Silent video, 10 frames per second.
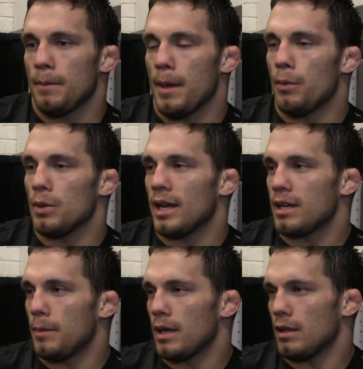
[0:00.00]
people would
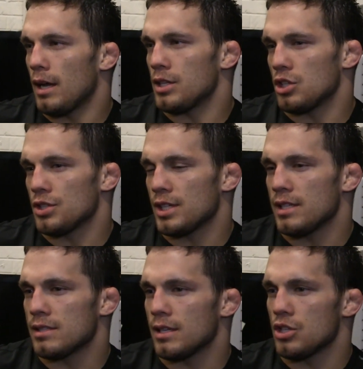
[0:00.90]
like to make logical
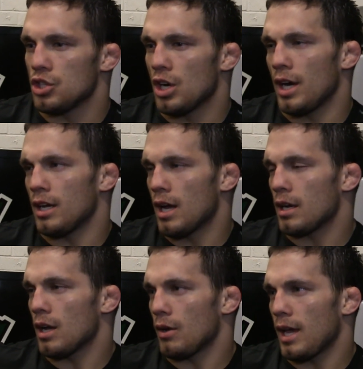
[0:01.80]
sense since Johnny
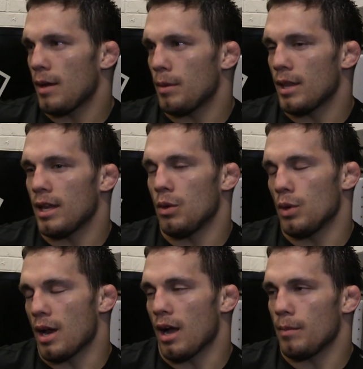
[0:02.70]
knocked out Kampmann that he
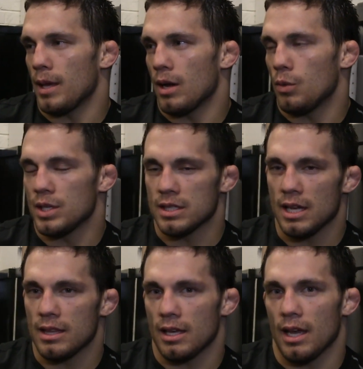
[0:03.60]
would knock me out, which is
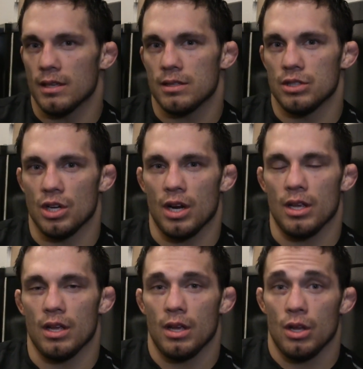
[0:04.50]
not the case.
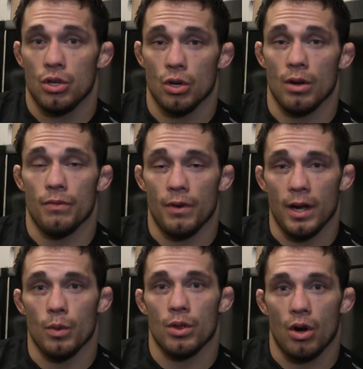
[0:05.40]
Johnny took a
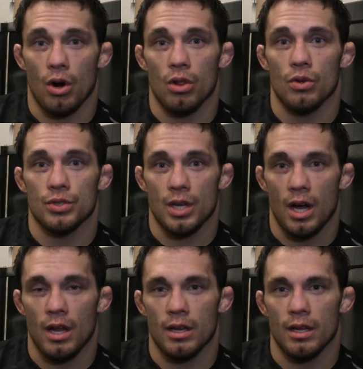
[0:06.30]
fight with Carlos
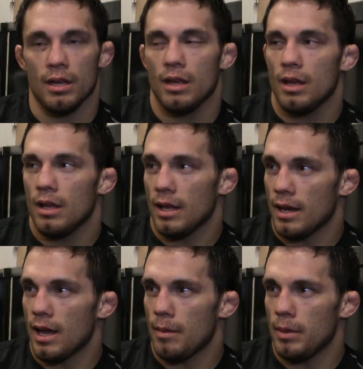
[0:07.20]
Condit
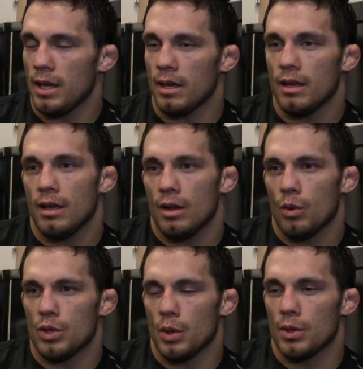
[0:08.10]
and not me,
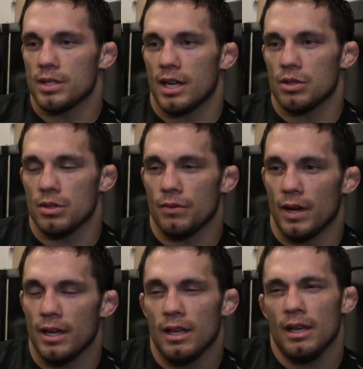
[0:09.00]
which we were scheduled to
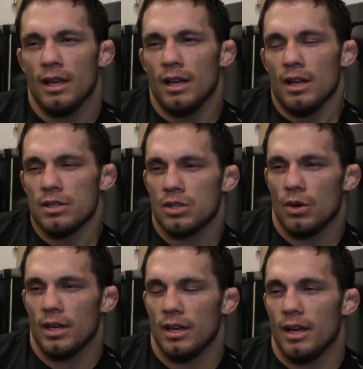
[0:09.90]
fight.
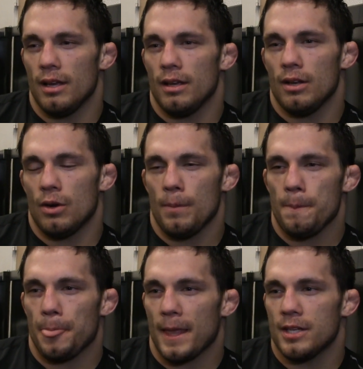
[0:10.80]
So it
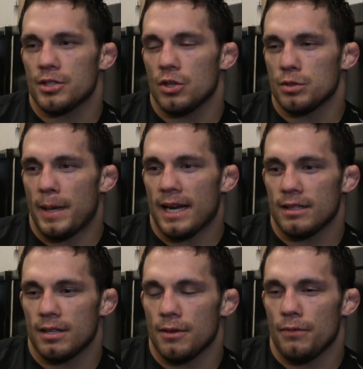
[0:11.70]
just goes
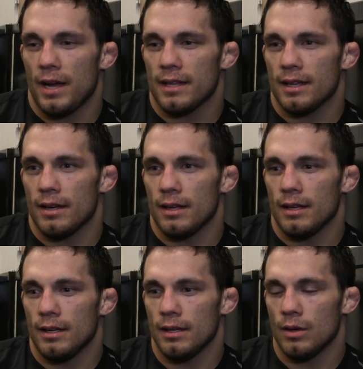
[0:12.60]
back to the fact that
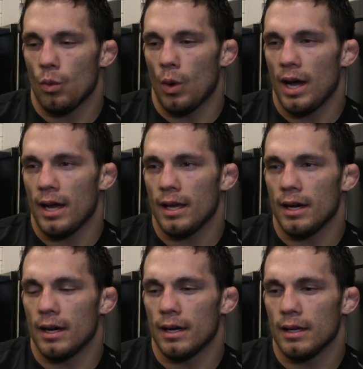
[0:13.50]

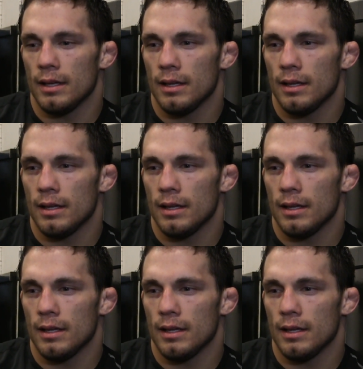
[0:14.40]
why.